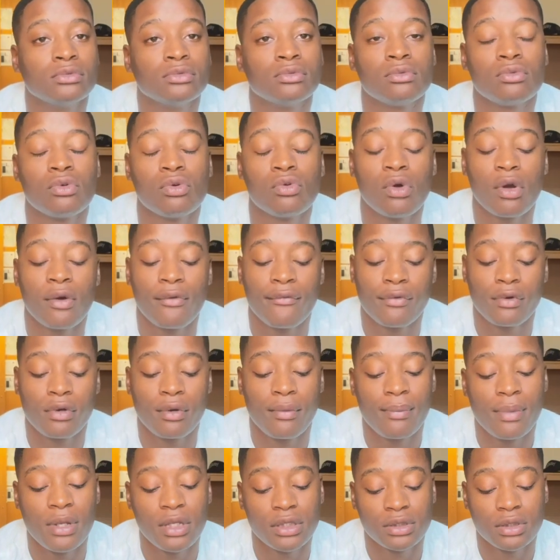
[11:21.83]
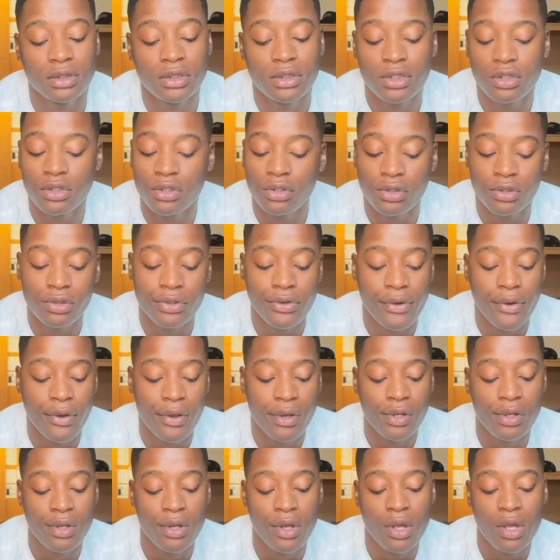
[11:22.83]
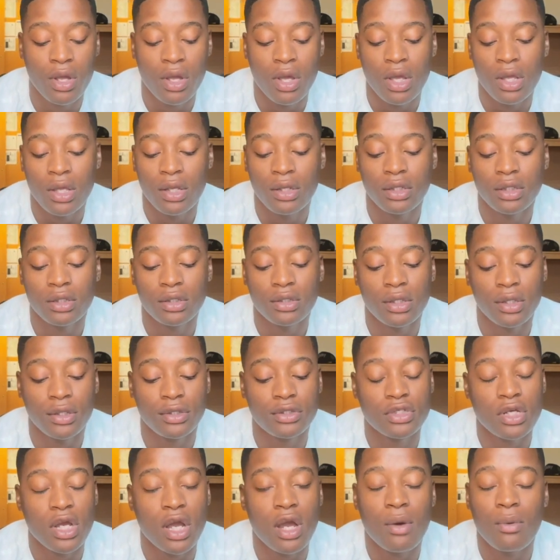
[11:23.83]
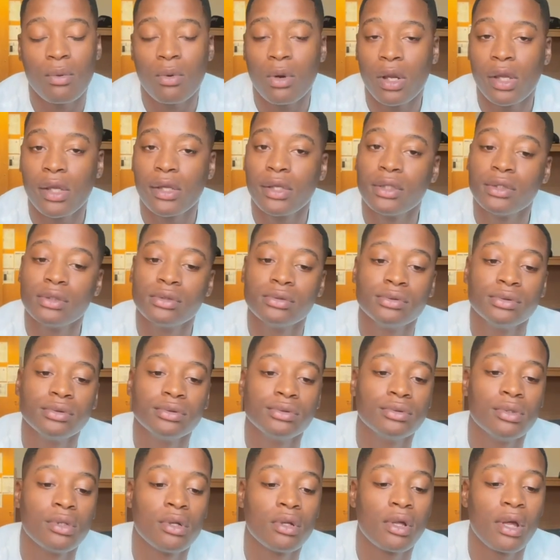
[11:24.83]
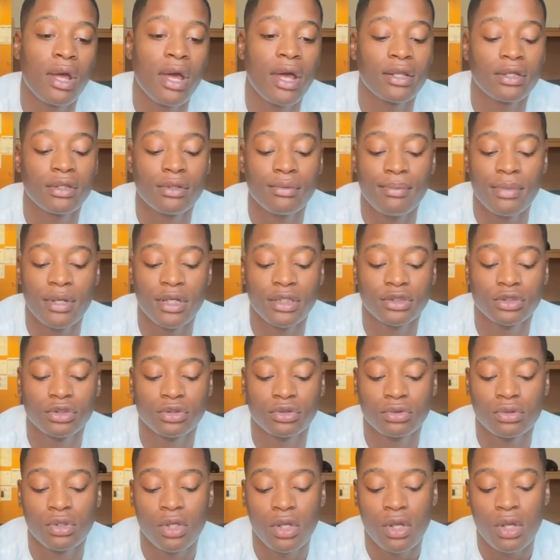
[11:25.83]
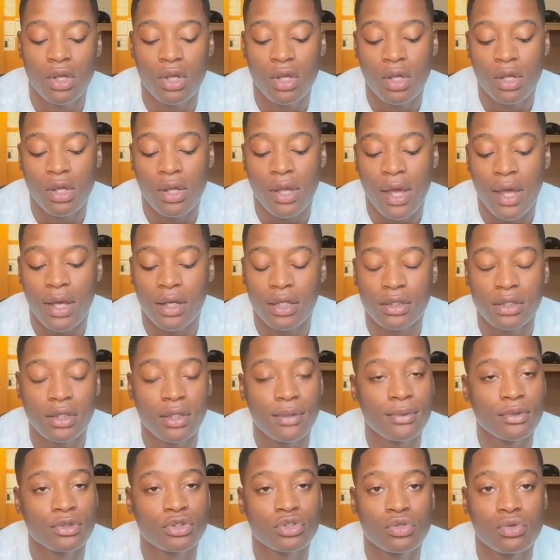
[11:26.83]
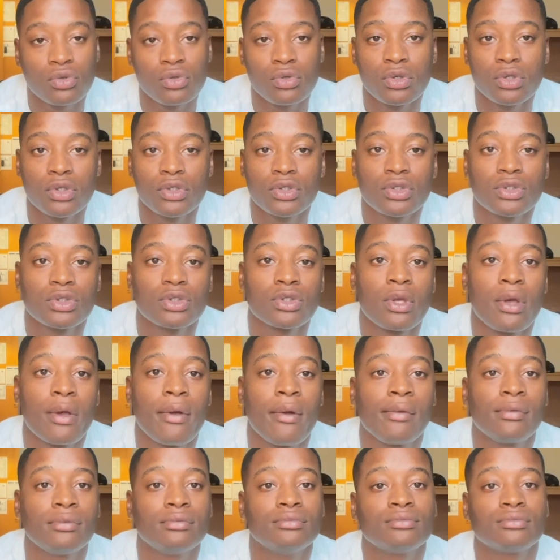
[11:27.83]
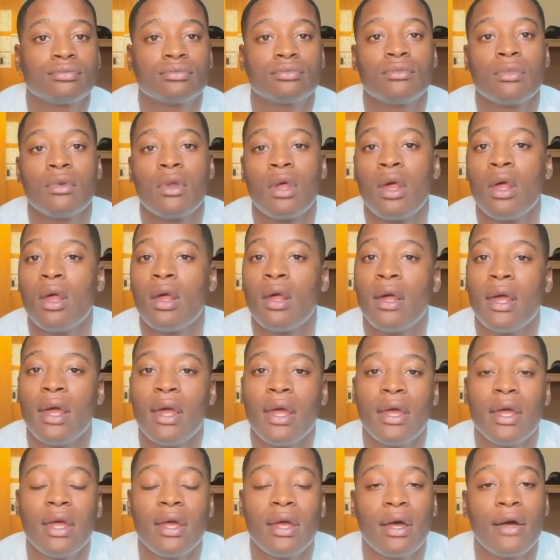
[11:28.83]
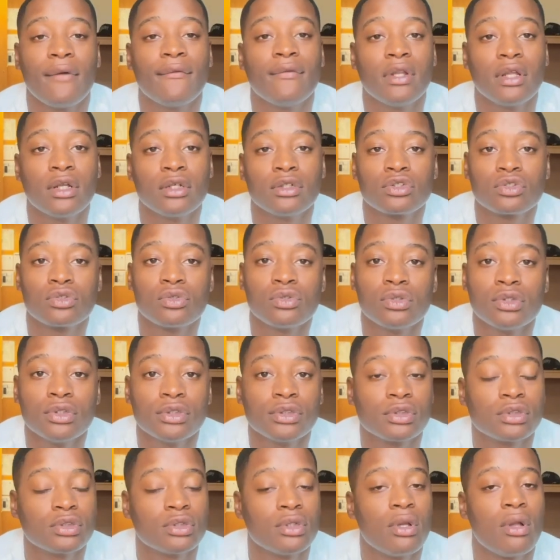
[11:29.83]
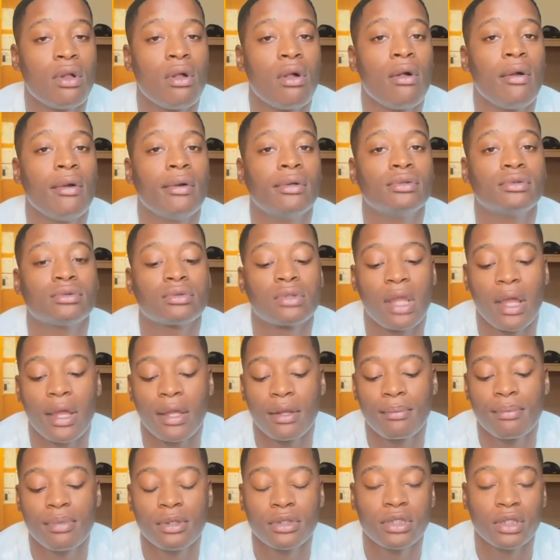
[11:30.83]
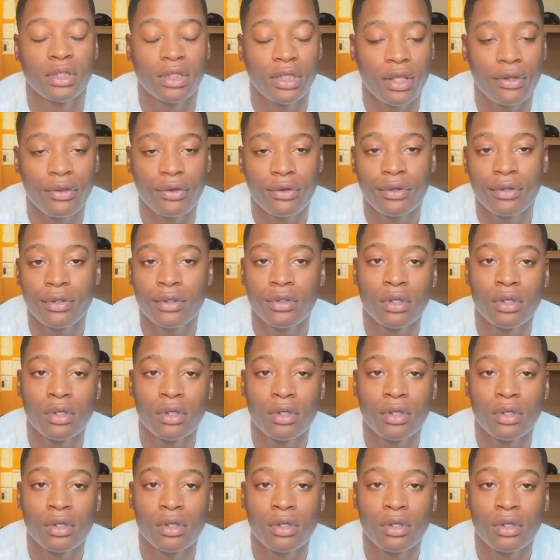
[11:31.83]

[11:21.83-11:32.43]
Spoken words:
whoever the best leader, did their job right, had the best academic scores and athletic scores, like, put together,